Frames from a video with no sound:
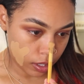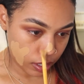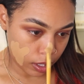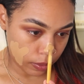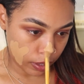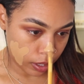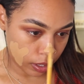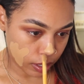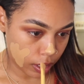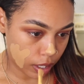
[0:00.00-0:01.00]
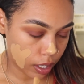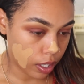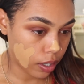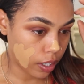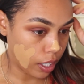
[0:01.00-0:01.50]
see what it looks like.
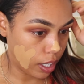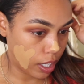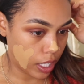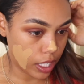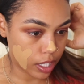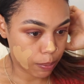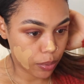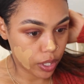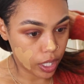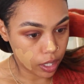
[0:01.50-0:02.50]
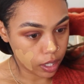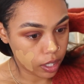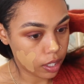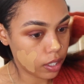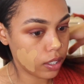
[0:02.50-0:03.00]
Okay, yeah, that's pretty light.